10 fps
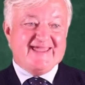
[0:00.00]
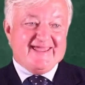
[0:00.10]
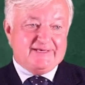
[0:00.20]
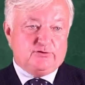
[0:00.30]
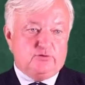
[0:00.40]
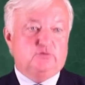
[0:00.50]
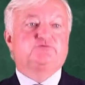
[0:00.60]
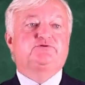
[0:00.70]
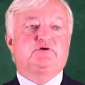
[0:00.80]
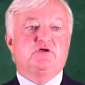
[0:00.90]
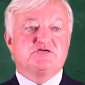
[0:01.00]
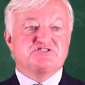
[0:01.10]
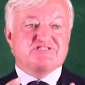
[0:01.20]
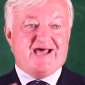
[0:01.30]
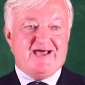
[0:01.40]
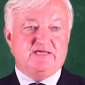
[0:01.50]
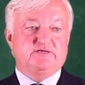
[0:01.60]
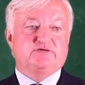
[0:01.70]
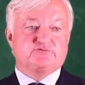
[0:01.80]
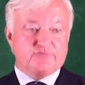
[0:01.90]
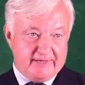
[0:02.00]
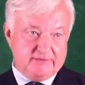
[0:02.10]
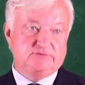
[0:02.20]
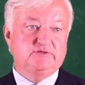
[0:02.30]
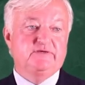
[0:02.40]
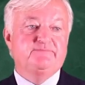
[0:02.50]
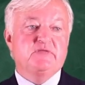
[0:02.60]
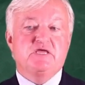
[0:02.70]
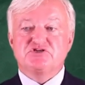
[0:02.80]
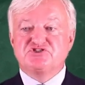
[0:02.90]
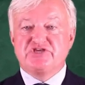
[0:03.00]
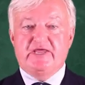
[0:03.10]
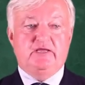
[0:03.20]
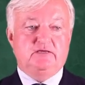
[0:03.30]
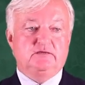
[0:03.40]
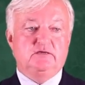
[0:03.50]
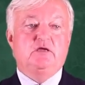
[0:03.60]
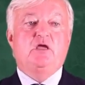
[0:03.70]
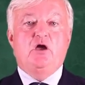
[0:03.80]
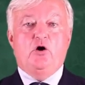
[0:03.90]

cannot sign a treaty saying,